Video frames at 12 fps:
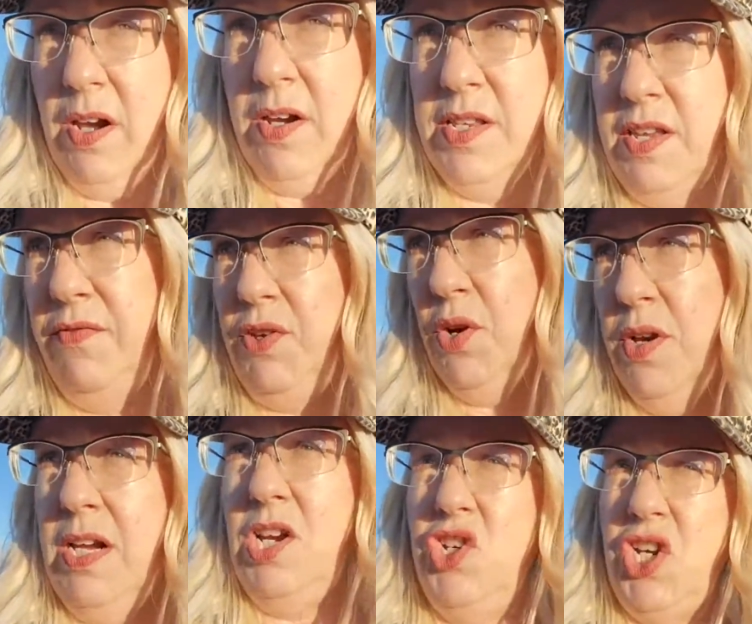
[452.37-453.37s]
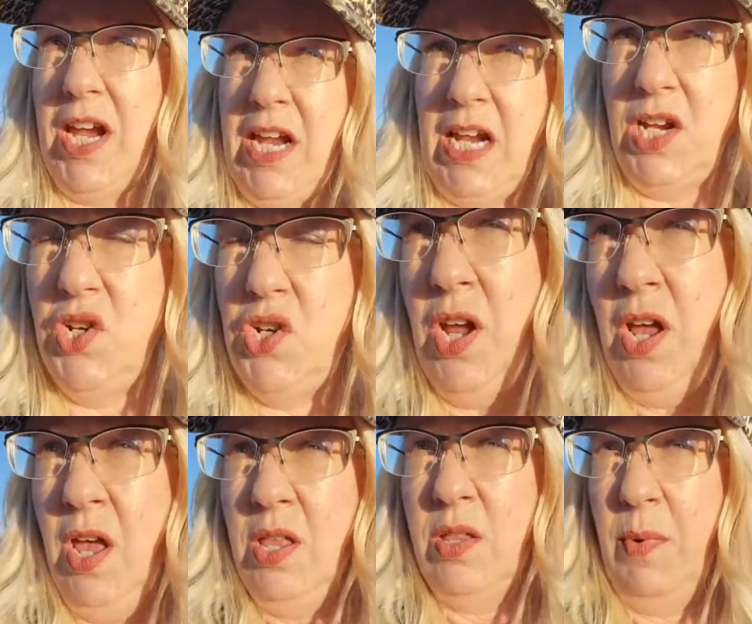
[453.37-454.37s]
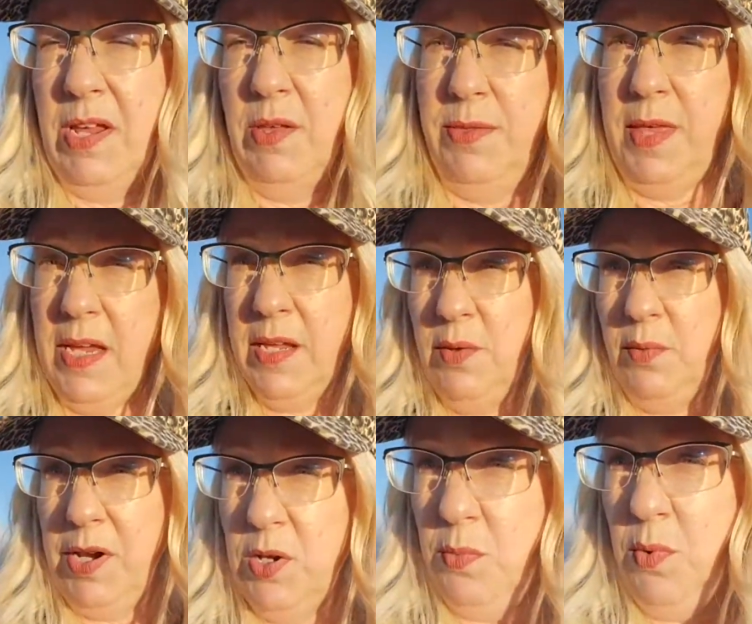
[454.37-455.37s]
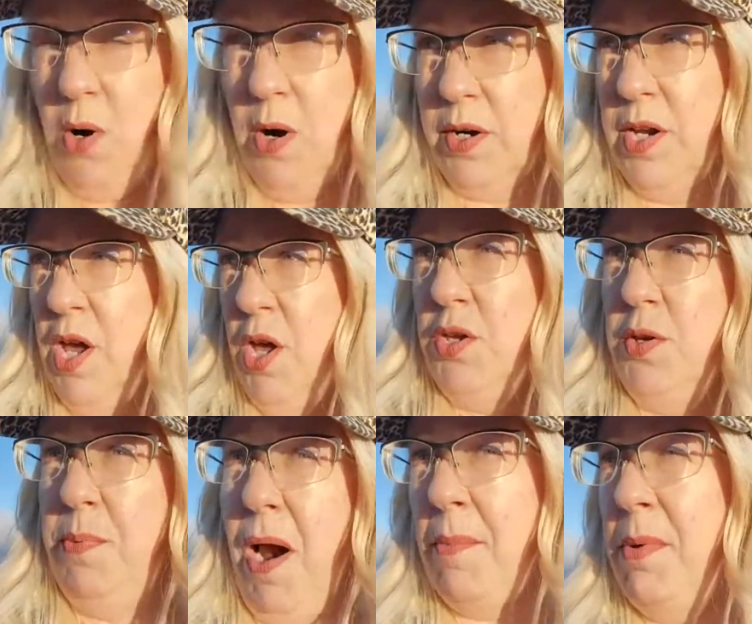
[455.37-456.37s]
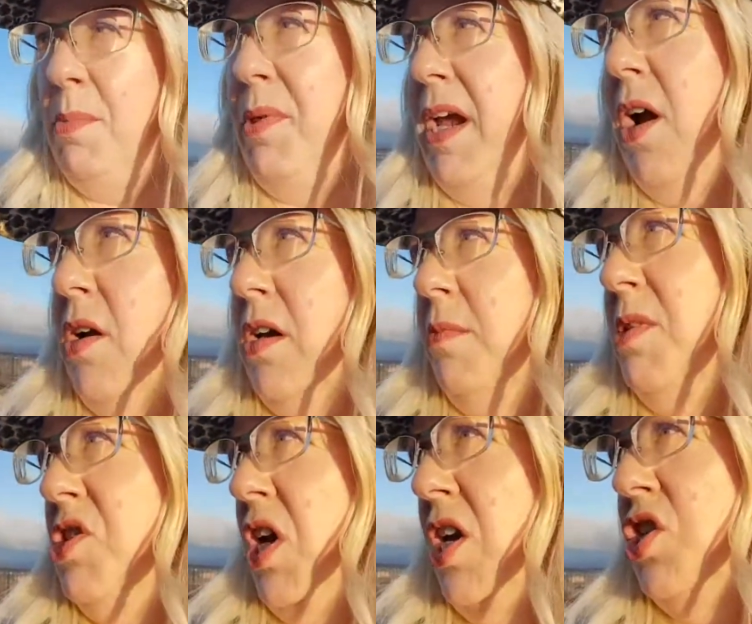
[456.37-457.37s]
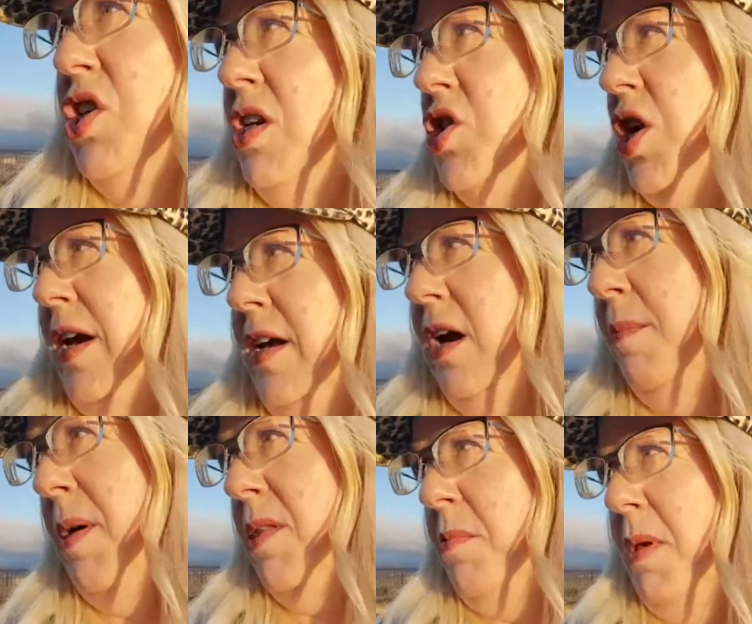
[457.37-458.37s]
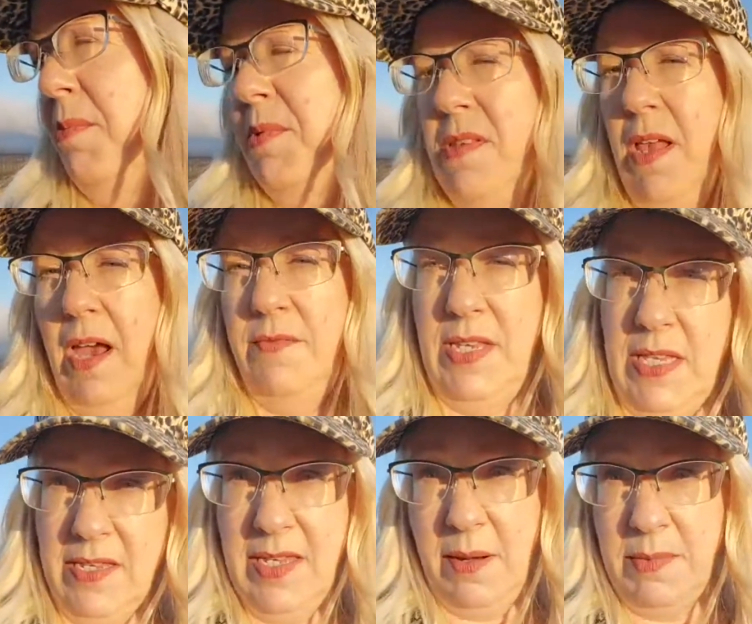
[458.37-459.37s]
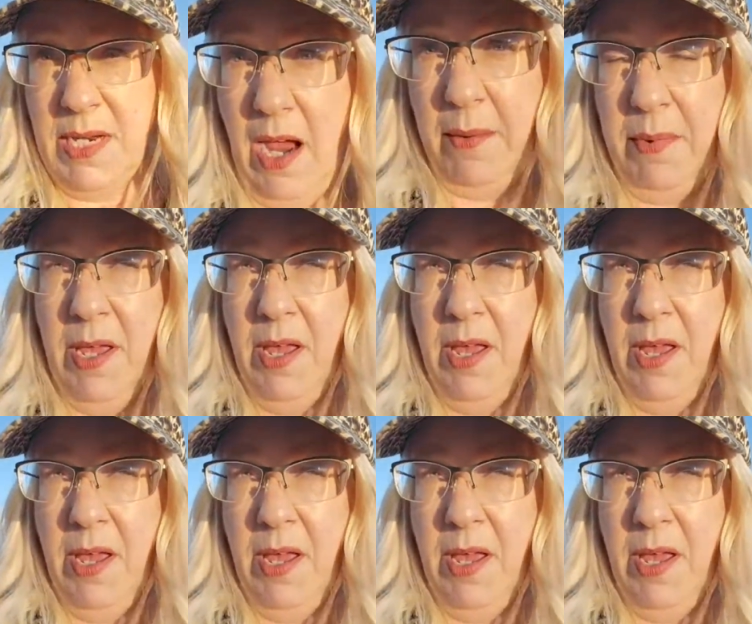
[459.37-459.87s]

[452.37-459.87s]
Because if you're going to change the way you think and the way you work, you probably are going to be changing and shaking up other people's lives at the same time.